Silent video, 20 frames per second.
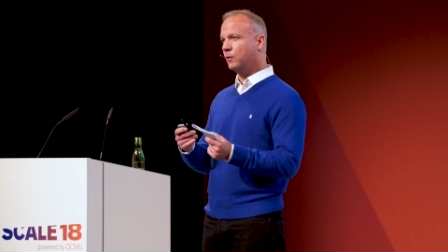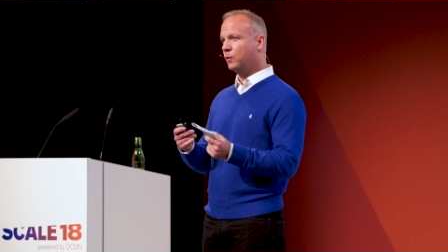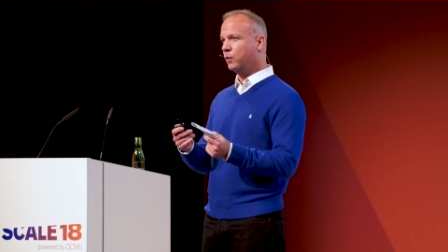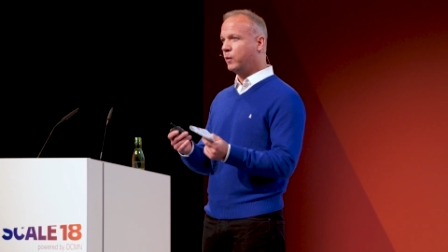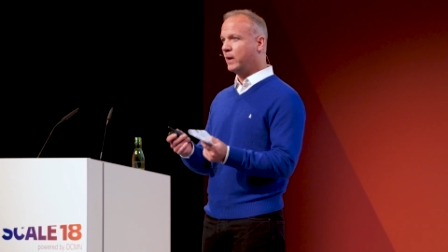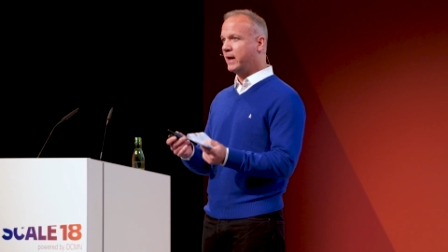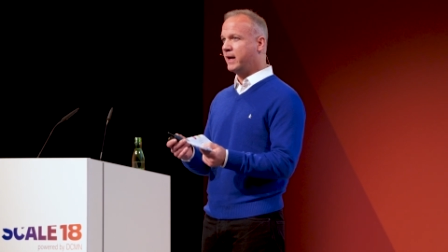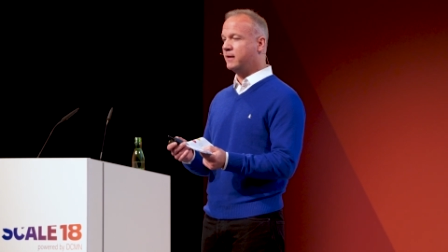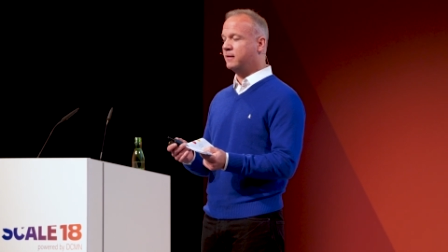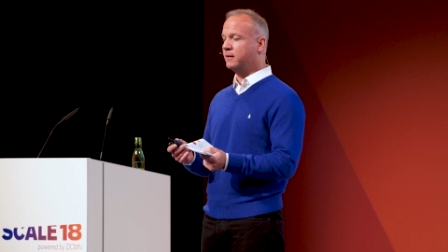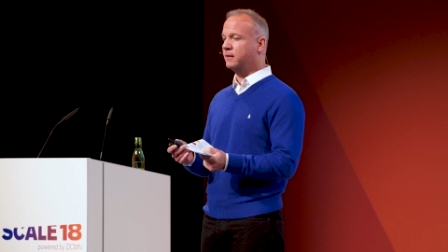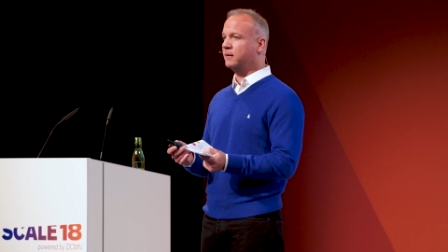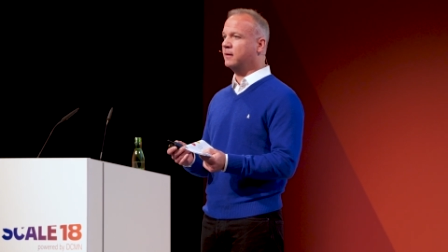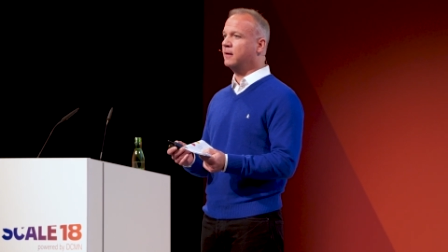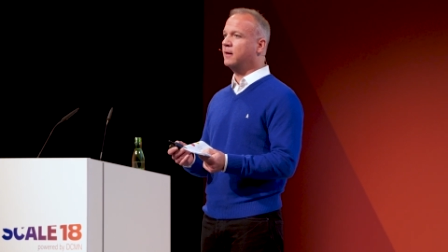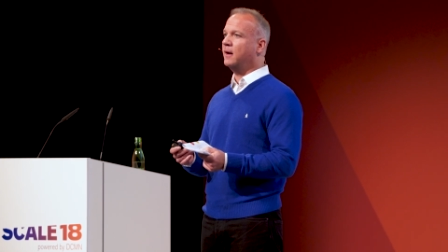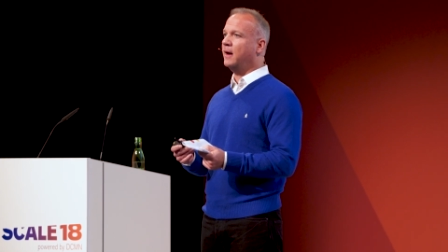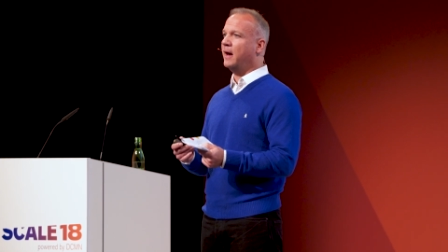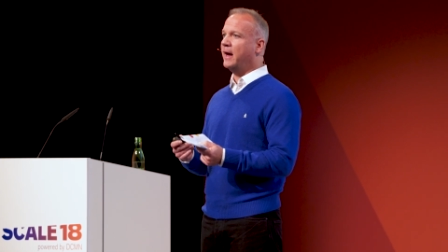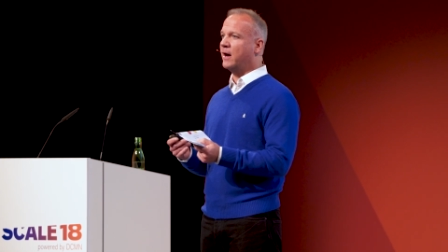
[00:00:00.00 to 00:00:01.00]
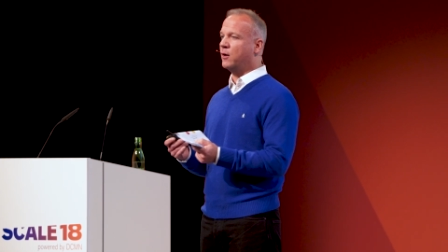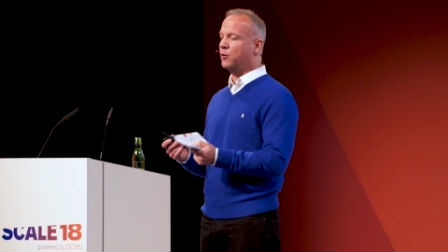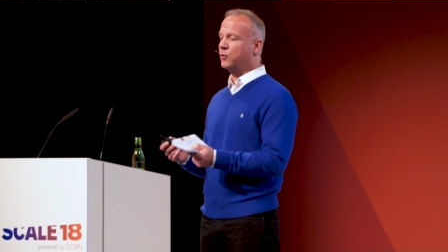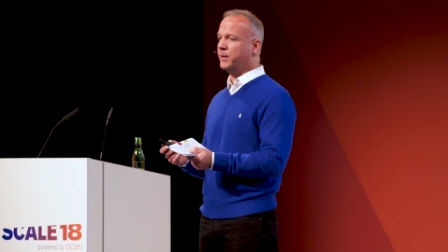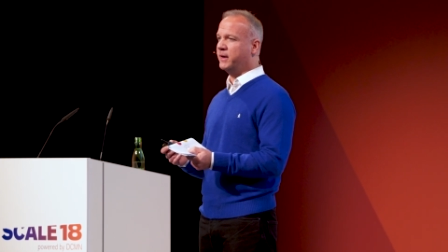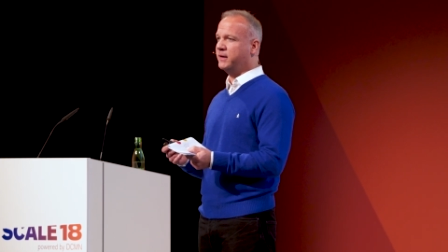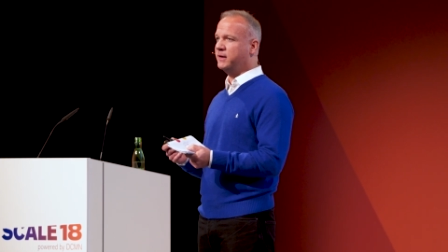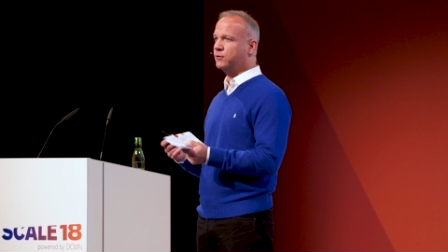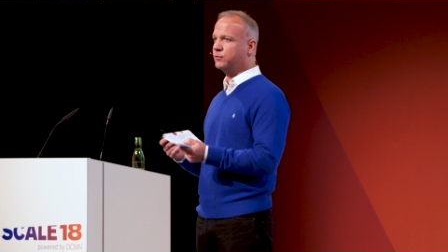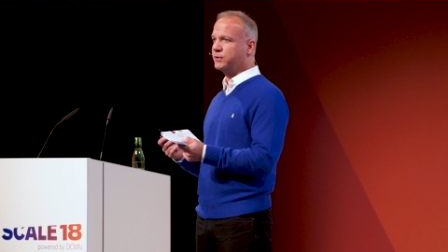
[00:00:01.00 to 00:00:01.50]
when, how
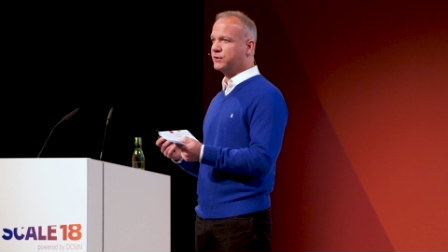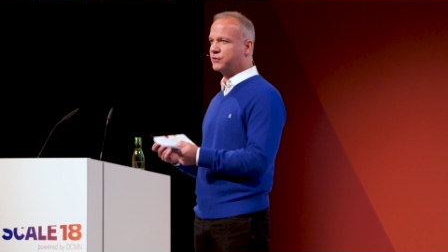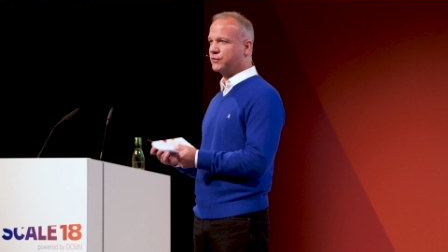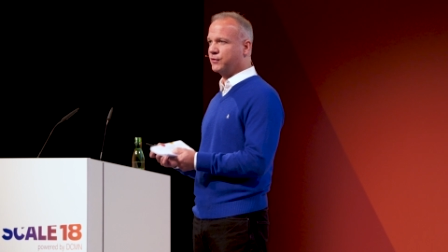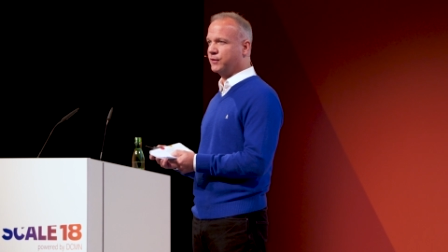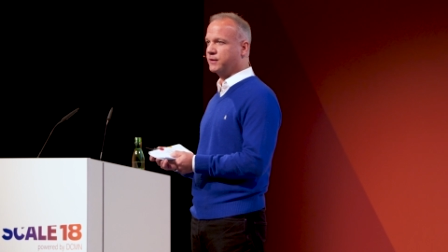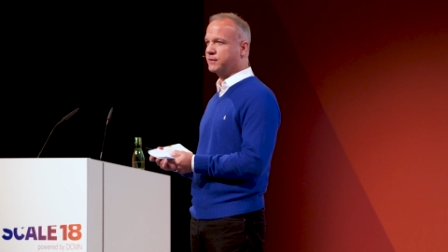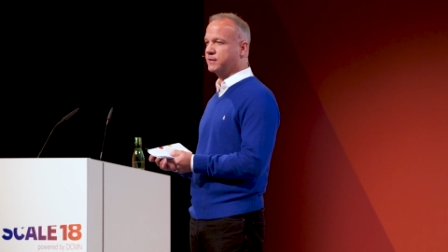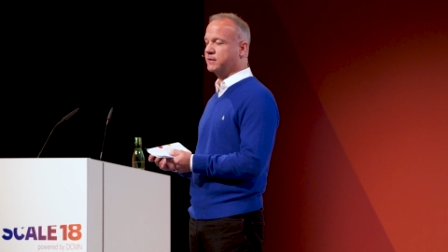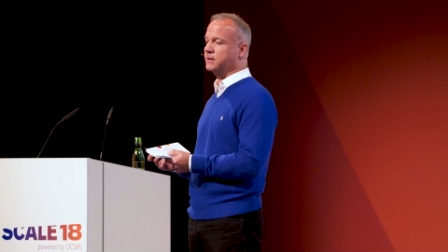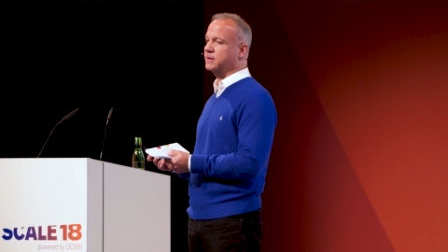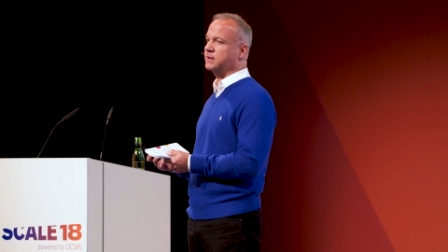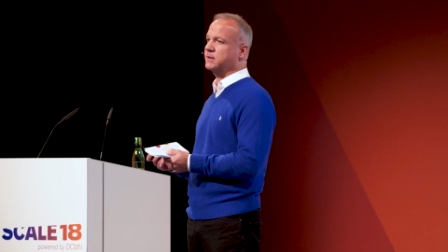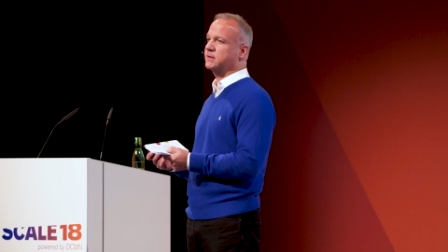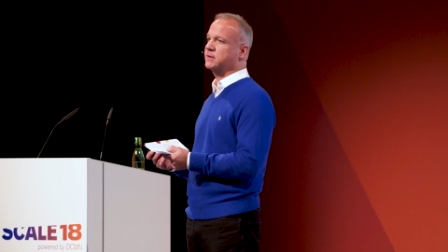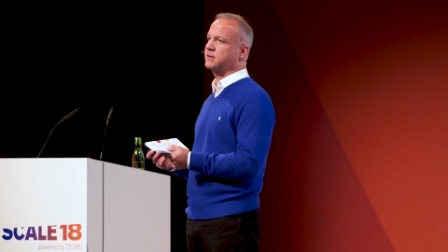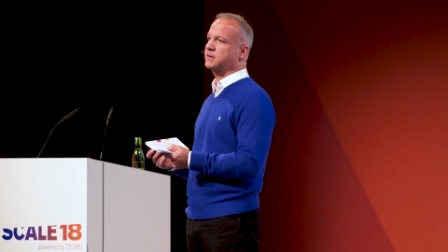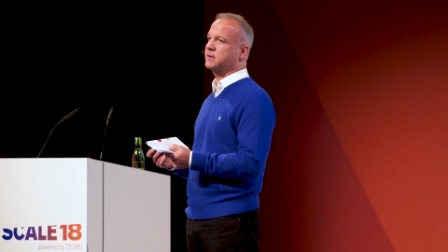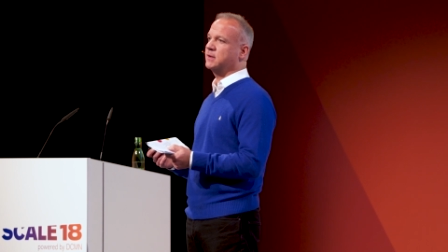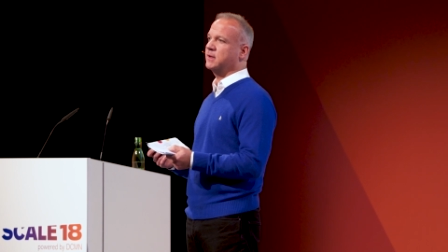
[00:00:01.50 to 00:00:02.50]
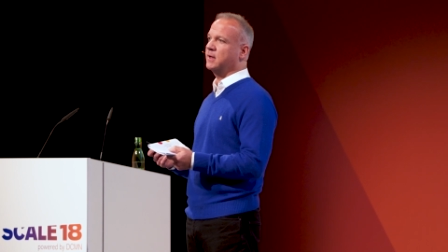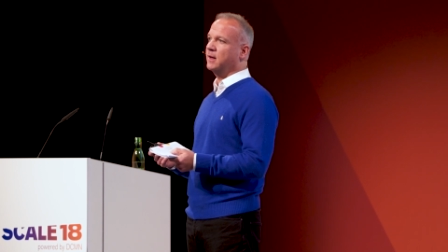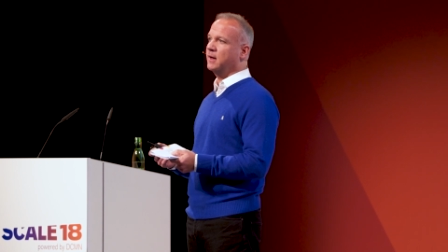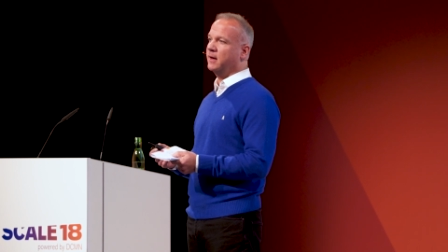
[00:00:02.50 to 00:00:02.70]
many resources,